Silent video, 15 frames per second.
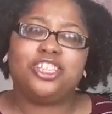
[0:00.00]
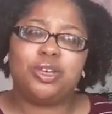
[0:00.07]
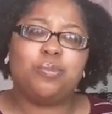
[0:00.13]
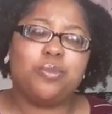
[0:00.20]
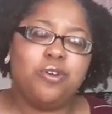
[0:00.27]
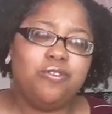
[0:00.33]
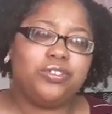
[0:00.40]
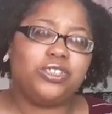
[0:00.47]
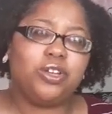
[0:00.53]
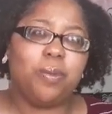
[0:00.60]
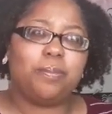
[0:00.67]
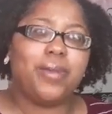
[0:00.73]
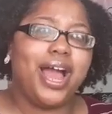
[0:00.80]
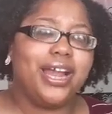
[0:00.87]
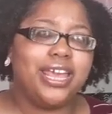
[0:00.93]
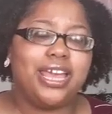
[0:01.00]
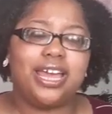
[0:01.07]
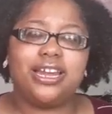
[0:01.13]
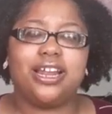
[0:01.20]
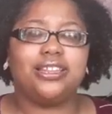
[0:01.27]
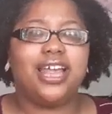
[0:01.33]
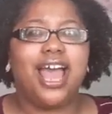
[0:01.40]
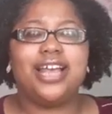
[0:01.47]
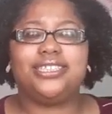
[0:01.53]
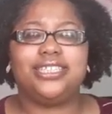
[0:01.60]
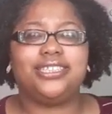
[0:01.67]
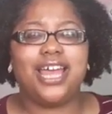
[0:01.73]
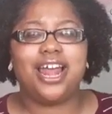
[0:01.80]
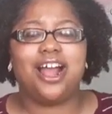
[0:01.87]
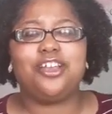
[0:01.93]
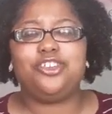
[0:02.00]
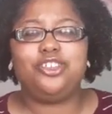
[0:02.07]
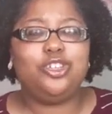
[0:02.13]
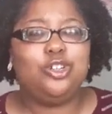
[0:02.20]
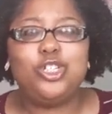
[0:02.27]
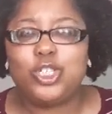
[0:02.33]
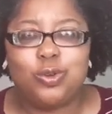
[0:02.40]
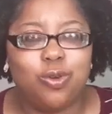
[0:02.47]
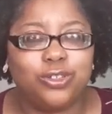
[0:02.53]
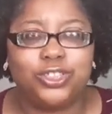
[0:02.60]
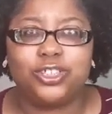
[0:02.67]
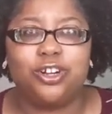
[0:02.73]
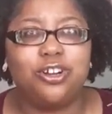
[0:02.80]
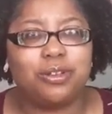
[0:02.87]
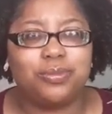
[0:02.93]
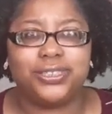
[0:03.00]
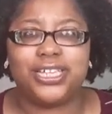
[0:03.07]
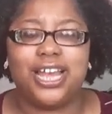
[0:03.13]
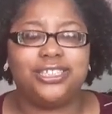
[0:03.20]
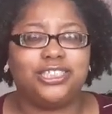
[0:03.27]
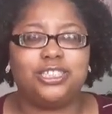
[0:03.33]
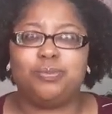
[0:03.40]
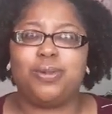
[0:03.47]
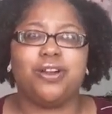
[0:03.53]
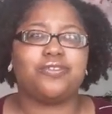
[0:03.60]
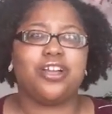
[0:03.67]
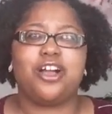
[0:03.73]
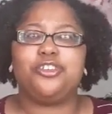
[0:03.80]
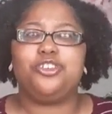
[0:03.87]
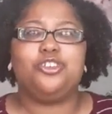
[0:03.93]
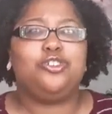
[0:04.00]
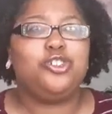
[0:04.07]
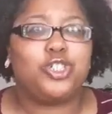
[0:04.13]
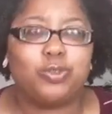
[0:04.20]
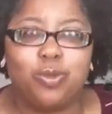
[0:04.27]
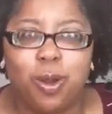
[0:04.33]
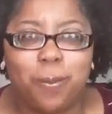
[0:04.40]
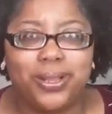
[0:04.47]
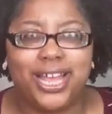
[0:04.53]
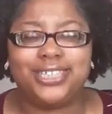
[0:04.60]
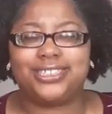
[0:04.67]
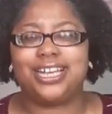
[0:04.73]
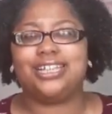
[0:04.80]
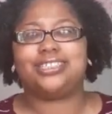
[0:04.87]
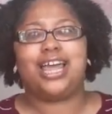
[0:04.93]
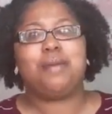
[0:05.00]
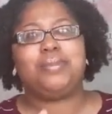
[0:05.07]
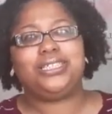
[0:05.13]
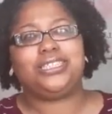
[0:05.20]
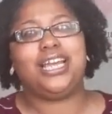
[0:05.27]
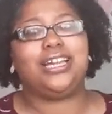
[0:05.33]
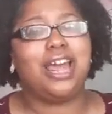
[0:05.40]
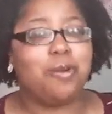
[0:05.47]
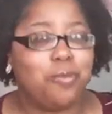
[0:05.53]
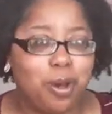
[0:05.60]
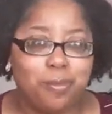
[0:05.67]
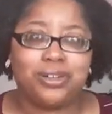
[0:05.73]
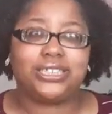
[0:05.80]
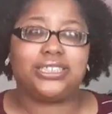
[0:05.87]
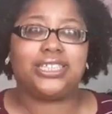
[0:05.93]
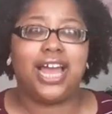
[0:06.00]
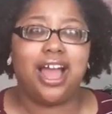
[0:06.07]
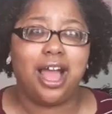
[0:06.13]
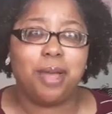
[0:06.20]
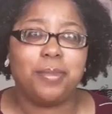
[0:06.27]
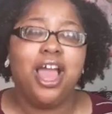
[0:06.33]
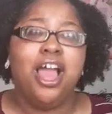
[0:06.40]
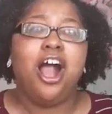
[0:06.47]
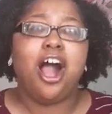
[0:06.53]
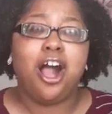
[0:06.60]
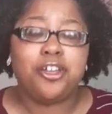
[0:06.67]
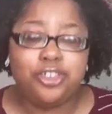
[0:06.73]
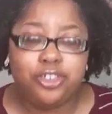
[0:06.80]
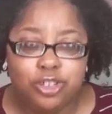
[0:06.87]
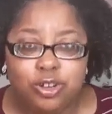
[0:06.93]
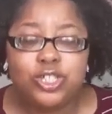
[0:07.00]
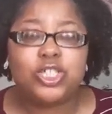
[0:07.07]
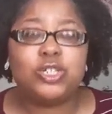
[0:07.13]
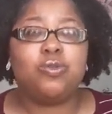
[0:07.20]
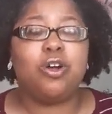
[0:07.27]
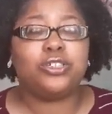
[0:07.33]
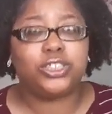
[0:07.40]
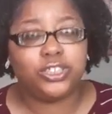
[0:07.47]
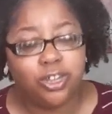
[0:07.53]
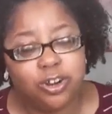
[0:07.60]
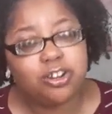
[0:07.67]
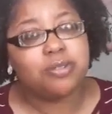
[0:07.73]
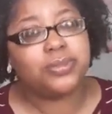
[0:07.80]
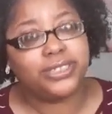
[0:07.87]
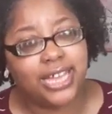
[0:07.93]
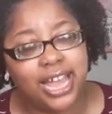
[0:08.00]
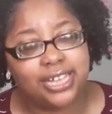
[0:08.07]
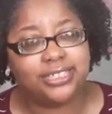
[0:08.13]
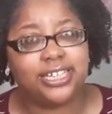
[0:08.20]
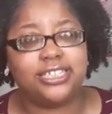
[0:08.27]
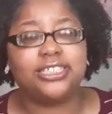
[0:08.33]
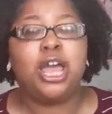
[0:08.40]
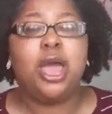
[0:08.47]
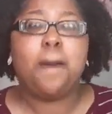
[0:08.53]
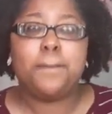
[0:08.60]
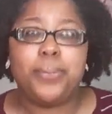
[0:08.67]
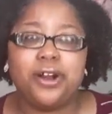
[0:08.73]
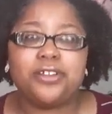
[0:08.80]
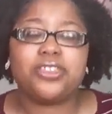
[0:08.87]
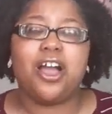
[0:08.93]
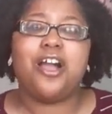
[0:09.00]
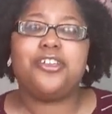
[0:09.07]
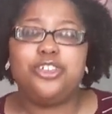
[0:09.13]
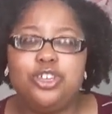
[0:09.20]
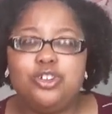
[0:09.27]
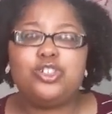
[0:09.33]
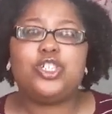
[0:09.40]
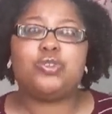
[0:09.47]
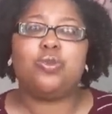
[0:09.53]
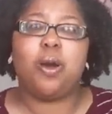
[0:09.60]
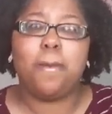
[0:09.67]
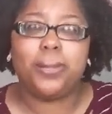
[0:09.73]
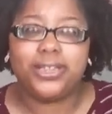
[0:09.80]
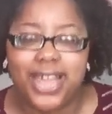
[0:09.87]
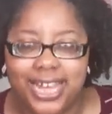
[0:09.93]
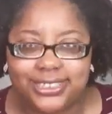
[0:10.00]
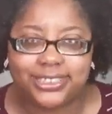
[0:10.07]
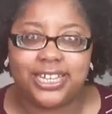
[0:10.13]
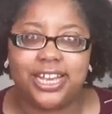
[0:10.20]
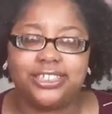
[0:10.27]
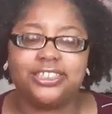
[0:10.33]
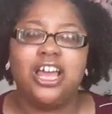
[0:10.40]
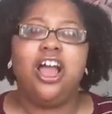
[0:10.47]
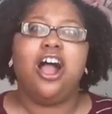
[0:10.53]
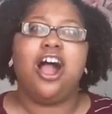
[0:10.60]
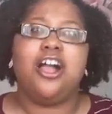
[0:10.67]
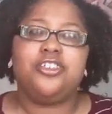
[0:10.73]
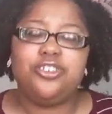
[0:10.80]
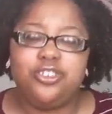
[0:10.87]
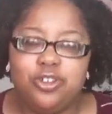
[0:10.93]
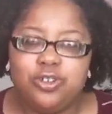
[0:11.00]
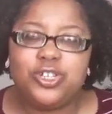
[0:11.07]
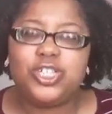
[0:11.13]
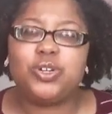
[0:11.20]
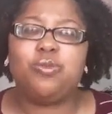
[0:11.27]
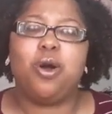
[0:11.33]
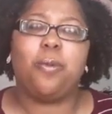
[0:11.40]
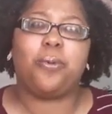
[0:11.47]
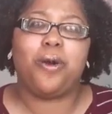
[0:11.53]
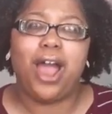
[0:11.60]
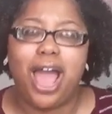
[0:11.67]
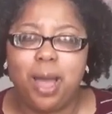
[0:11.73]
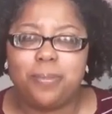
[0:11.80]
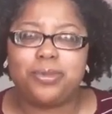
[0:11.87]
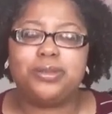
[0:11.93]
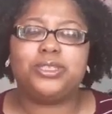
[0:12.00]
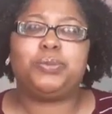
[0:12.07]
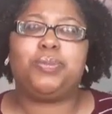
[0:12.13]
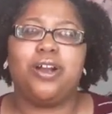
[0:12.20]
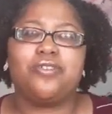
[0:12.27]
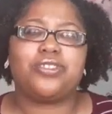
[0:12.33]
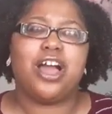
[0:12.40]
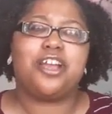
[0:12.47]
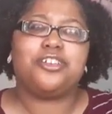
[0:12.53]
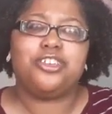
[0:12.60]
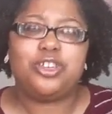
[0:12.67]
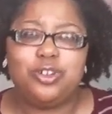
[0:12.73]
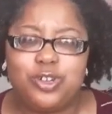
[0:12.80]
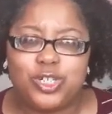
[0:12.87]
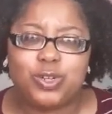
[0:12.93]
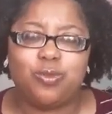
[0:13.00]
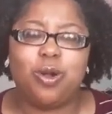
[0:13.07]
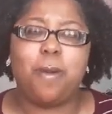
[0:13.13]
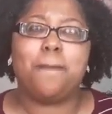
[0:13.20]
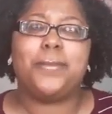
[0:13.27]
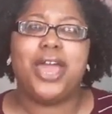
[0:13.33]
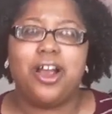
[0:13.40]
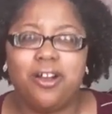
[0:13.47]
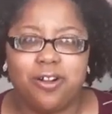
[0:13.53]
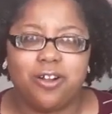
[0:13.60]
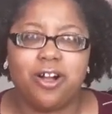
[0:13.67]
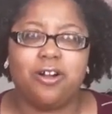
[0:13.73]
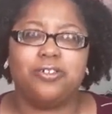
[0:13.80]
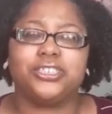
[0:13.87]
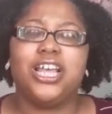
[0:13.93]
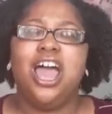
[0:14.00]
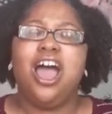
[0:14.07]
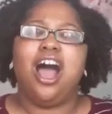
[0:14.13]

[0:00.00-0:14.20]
to move so mighty in our lives is that unusual circumstance circumstances birth unusual blessings. I'm going to say that one more time. Unusual circumstances birth unusual blessings. Unusual problems birth unusual miracles.